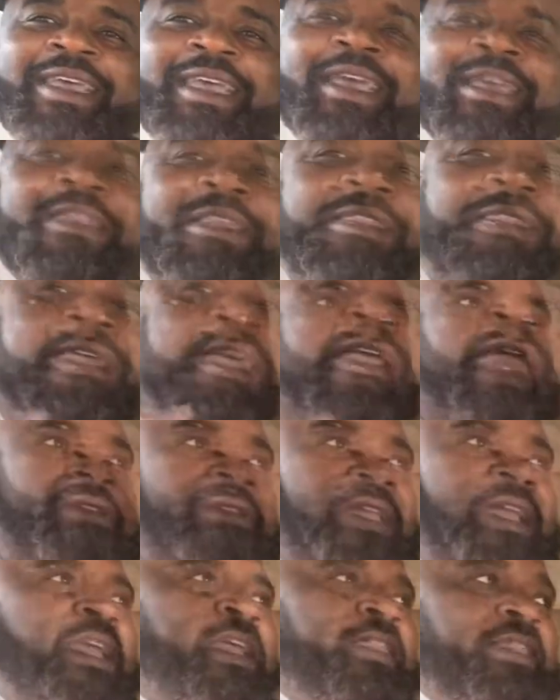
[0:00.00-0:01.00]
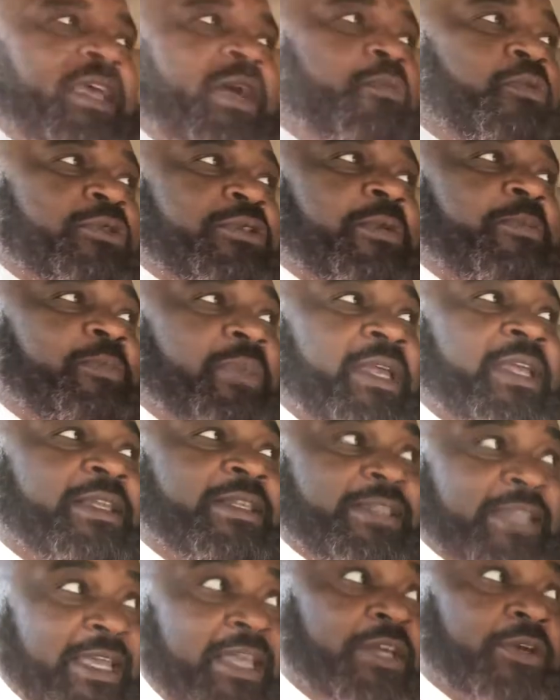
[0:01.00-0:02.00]
and we the thing that was a
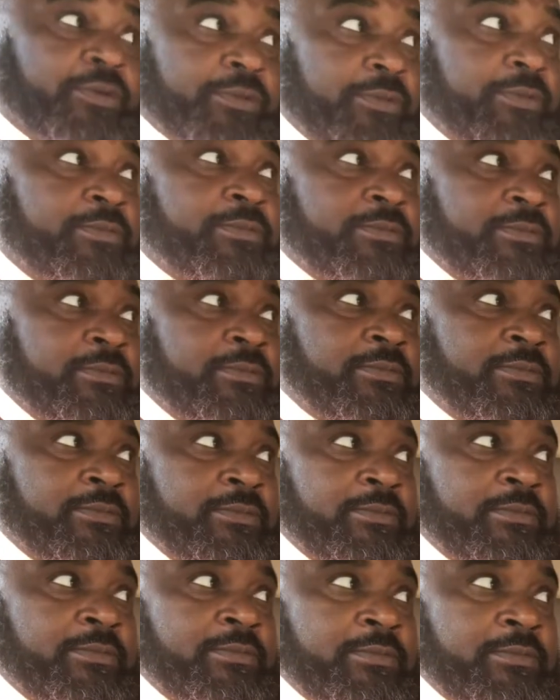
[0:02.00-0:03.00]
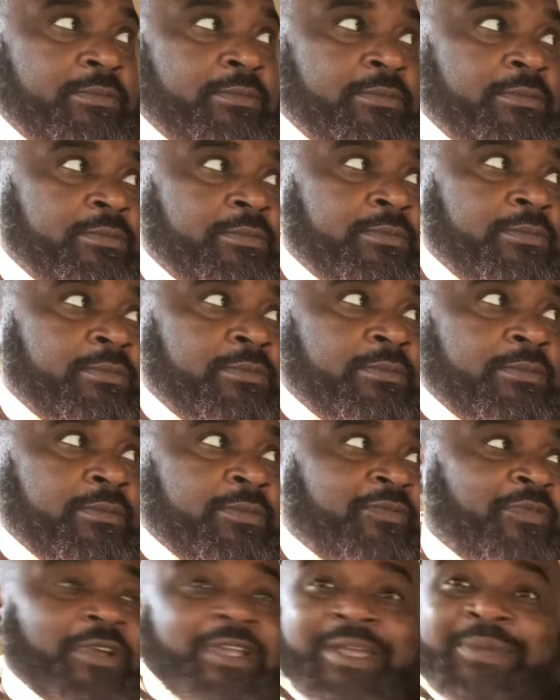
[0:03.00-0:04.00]
big deal. Huge deal
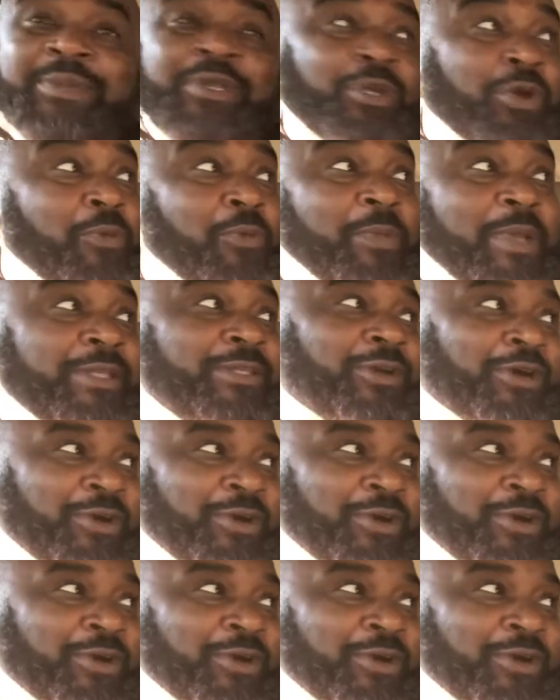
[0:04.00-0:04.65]
for him to go make the